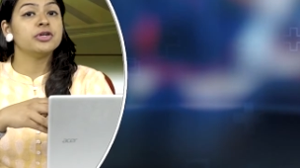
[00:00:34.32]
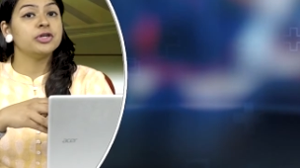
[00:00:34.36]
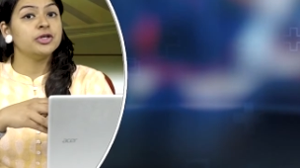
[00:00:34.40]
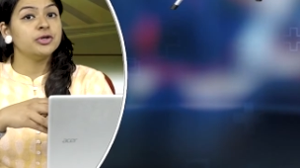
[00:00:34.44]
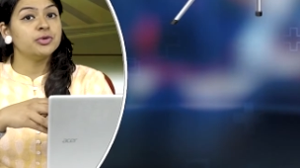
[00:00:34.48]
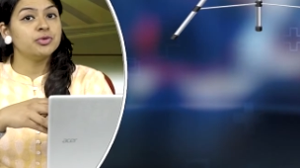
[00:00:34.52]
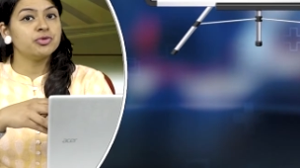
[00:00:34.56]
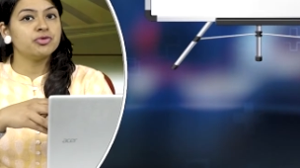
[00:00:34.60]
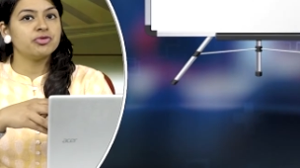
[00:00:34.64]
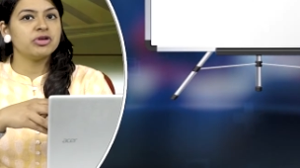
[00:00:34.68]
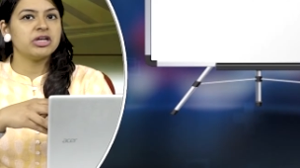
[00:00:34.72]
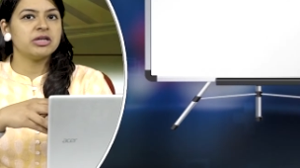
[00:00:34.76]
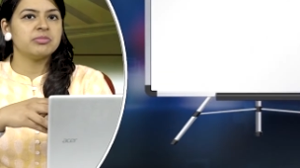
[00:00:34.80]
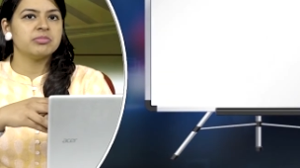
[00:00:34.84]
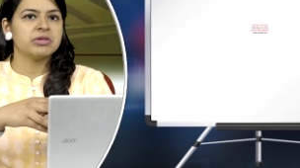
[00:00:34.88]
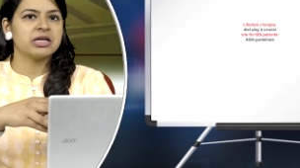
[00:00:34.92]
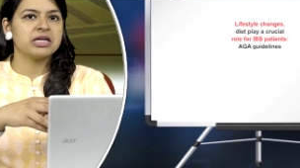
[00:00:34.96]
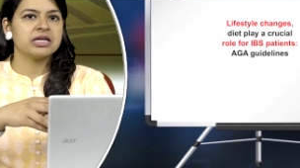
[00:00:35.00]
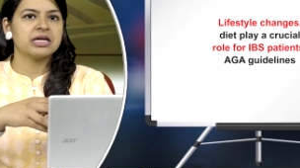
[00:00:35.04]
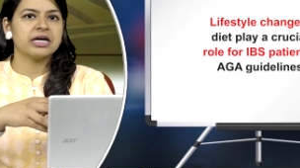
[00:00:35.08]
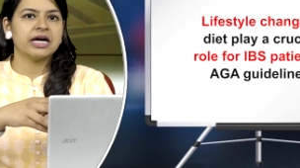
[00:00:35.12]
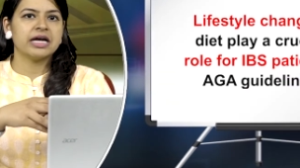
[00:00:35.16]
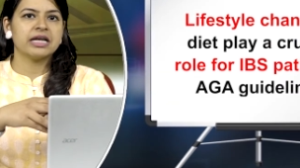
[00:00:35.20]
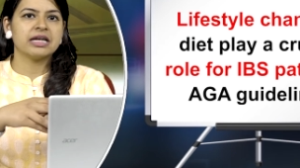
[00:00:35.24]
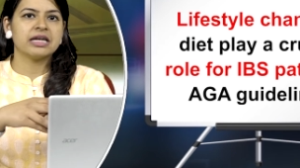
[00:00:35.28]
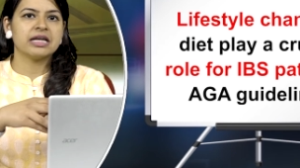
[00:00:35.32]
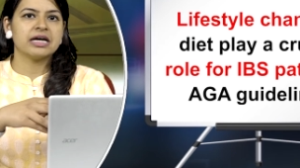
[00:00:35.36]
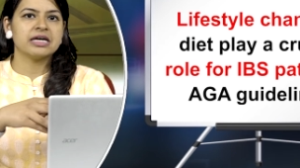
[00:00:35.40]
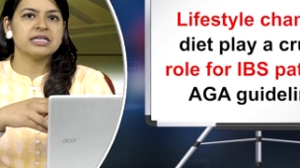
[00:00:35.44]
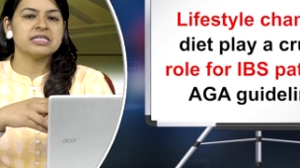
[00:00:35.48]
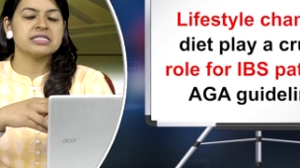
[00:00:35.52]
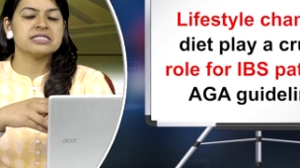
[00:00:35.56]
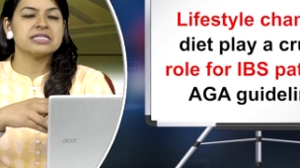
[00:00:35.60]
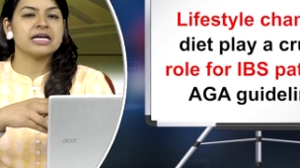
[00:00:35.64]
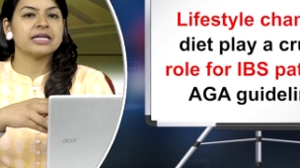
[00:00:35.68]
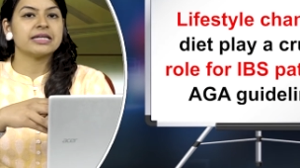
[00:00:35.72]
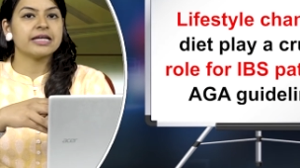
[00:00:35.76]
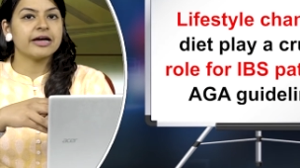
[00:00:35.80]
new treatment
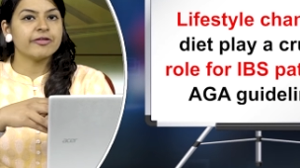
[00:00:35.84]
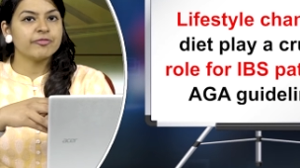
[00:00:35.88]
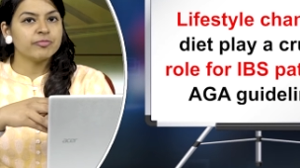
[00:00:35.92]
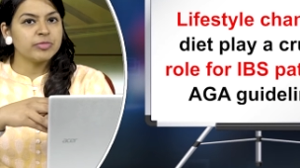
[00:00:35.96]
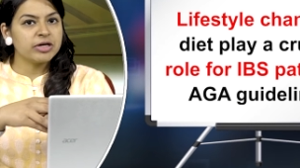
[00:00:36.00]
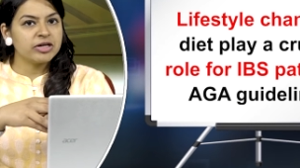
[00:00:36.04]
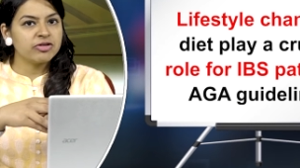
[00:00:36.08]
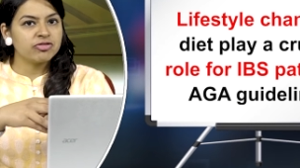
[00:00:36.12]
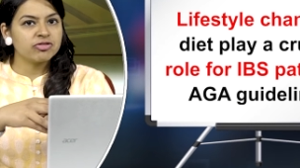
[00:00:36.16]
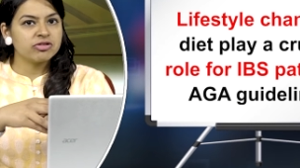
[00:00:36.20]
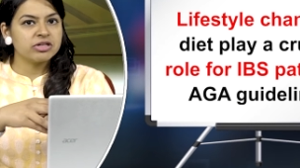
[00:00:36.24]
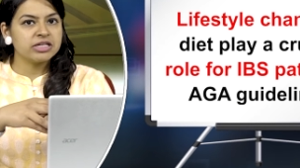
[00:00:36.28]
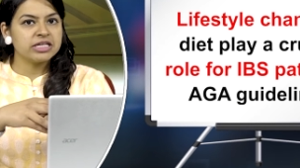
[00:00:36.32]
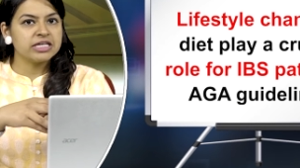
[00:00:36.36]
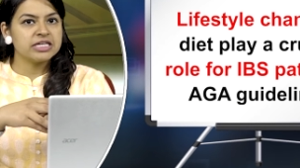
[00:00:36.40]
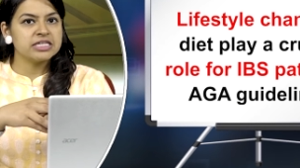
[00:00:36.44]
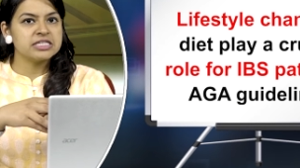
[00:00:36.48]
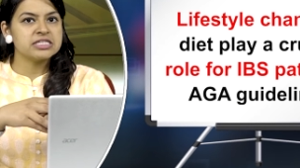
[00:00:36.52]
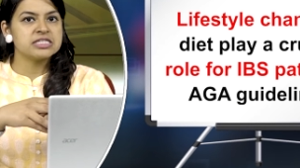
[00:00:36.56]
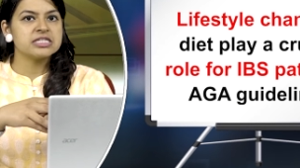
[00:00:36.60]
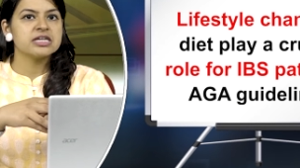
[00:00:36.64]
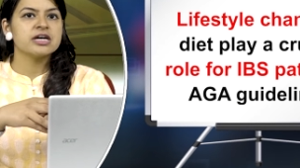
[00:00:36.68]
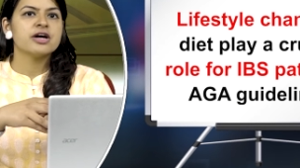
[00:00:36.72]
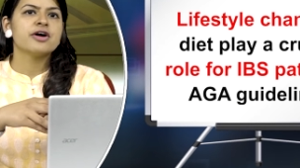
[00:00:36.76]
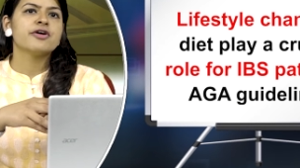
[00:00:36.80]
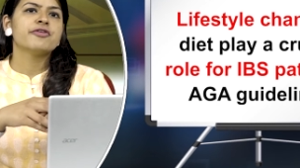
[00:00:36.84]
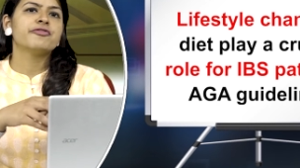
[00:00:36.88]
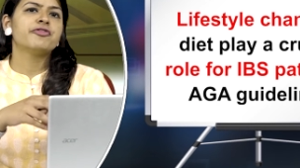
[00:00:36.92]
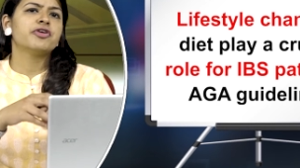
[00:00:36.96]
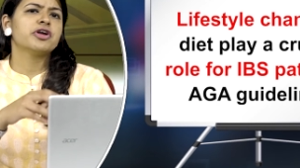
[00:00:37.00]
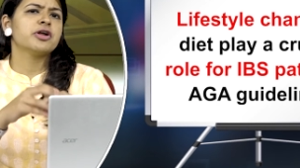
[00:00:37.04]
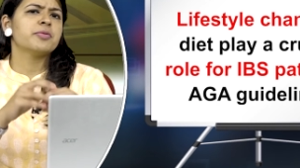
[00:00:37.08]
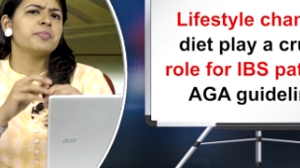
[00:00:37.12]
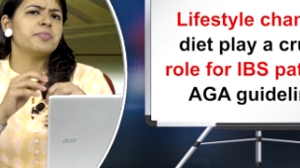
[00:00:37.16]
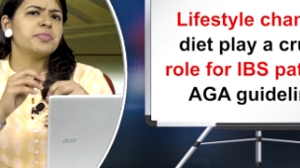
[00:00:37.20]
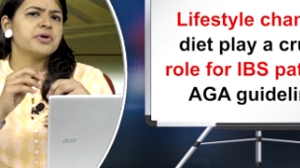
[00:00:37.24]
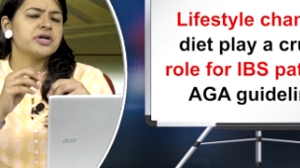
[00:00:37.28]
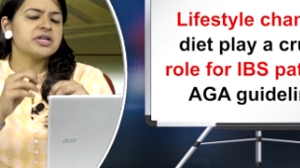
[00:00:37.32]
guidelines that have been released for
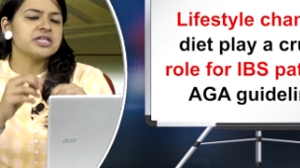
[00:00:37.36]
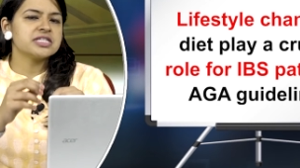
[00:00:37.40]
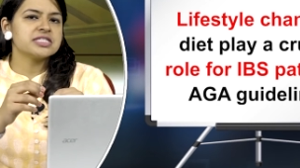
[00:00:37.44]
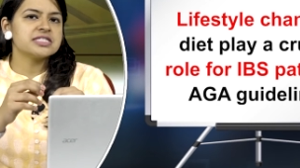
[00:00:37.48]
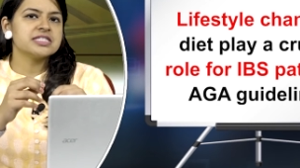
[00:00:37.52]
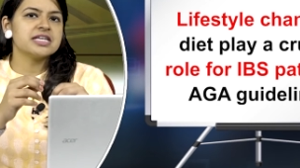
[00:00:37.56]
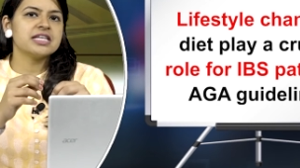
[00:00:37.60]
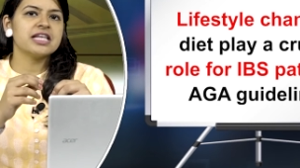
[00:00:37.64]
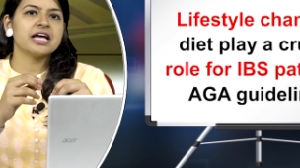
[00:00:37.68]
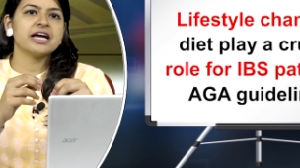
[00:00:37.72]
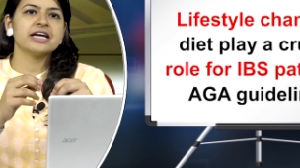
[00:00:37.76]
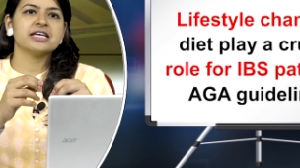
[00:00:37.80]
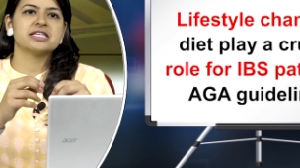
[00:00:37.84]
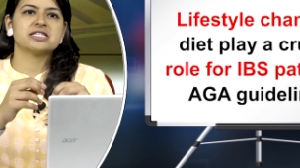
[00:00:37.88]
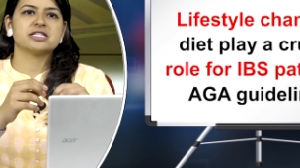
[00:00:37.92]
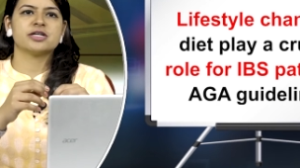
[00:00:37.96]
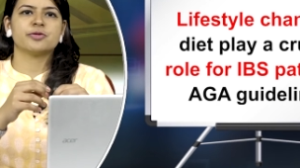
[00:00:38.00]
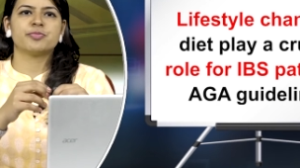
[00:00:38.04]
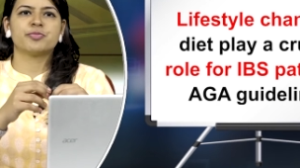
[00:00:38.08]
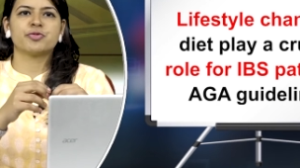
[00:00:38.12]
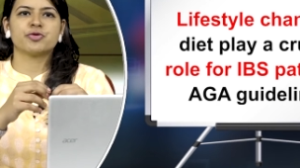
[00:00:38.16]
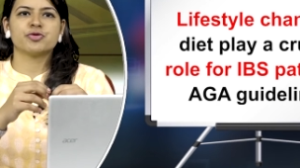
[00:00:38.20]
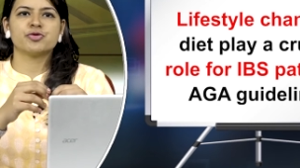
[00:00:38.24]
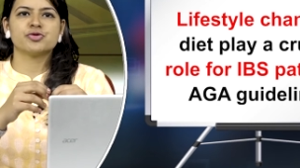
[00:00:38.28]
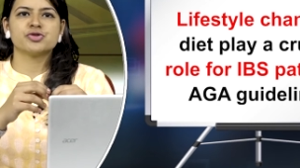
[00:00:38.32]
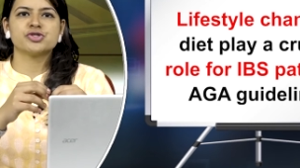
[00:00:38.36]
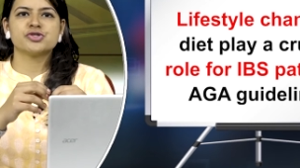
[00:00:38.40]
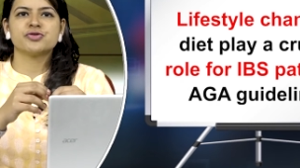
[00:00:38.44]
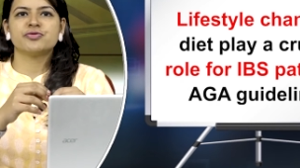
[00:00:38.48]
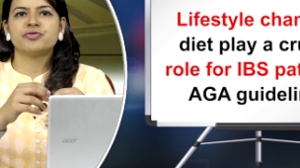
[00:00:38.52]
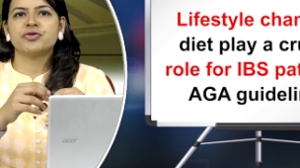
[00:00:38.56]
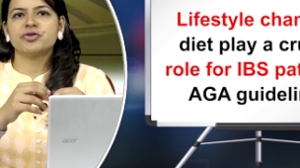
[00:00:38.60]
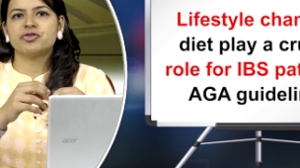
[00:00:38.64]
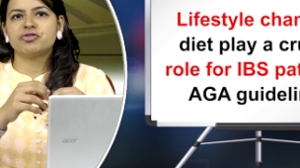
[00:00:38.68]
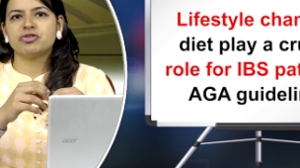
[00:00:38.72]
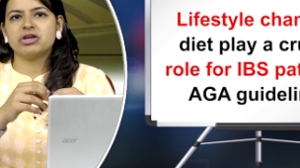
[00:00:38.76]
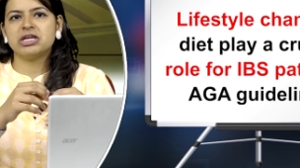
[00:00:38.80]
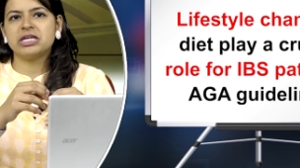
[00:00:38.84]
a personalized approach
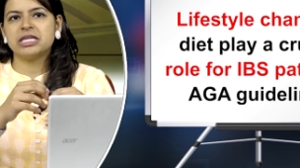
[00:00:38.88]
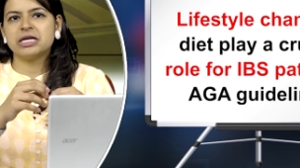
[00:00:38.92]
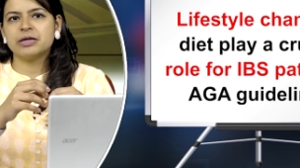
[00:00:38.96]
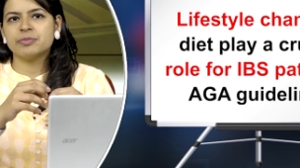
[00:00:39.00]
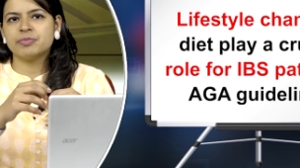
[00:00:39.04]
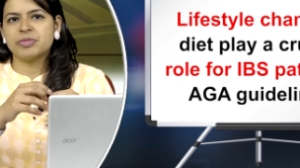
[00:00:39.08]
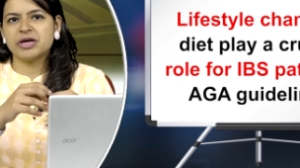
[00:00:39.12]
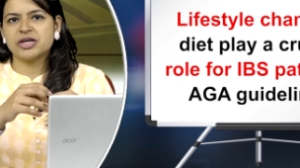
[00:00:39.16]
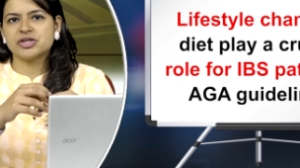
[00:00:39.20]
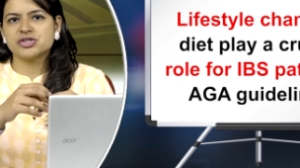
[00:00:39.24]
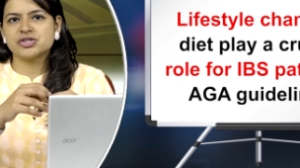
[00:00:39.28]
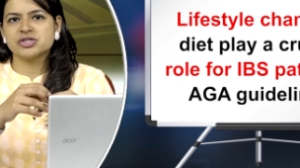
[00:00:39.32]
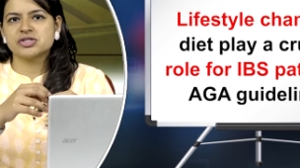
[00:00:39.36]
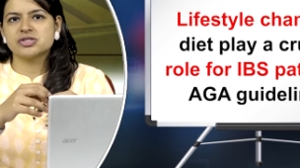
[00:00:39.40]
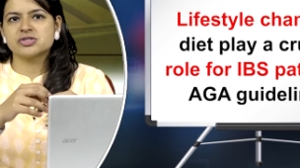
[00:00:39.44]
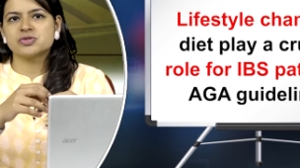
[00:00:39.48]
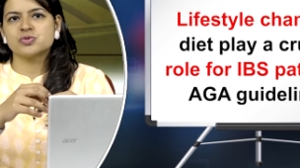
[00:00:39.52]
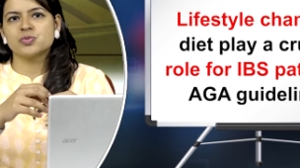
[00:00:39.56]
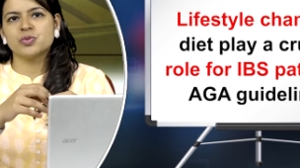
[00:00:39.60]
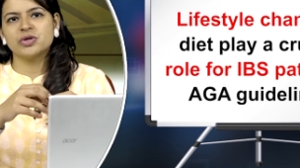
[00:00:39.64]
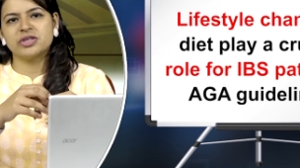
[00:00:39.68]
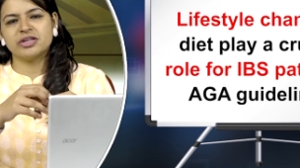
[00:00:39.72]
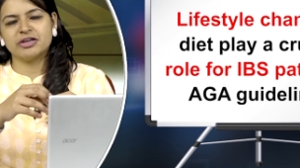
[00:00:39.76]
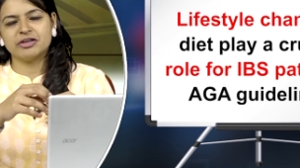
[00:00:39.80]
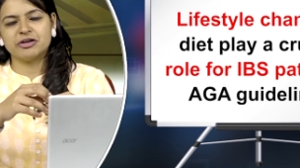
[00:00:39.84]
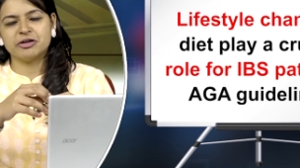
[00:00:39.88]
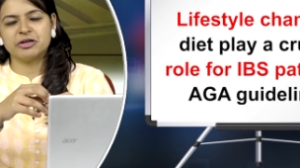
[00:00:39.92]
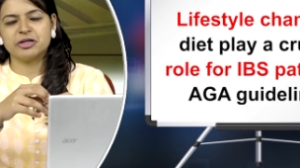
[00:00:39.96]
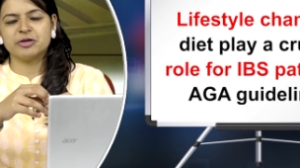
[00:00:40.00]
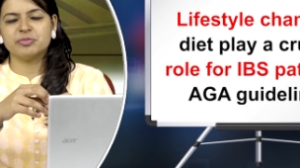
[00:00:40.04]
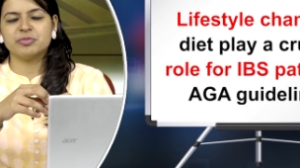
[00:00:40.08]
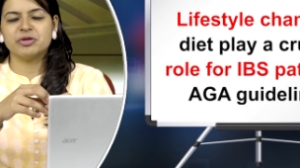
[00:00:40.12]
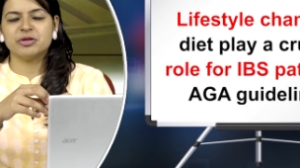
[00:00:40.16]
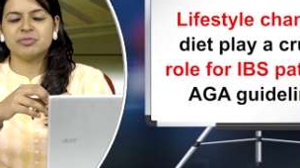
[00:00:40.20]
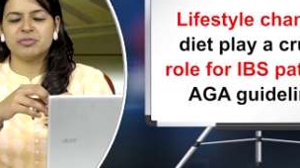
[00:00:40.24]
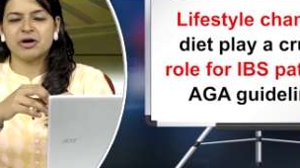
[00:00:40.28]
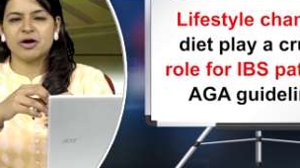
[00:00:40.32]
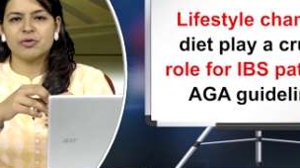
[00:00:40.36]
for treating patients with
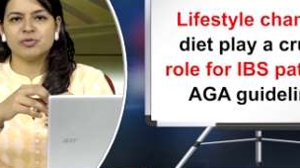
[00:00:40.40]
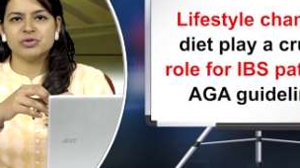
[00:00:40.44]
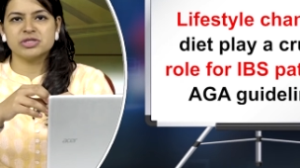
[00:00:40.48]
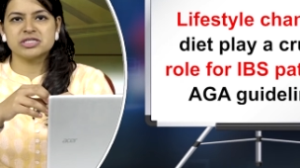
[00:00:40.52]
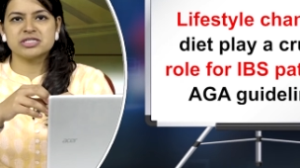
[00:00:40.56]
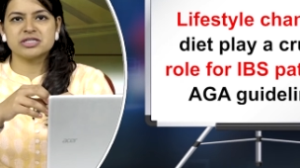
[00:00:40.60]
irritable bowel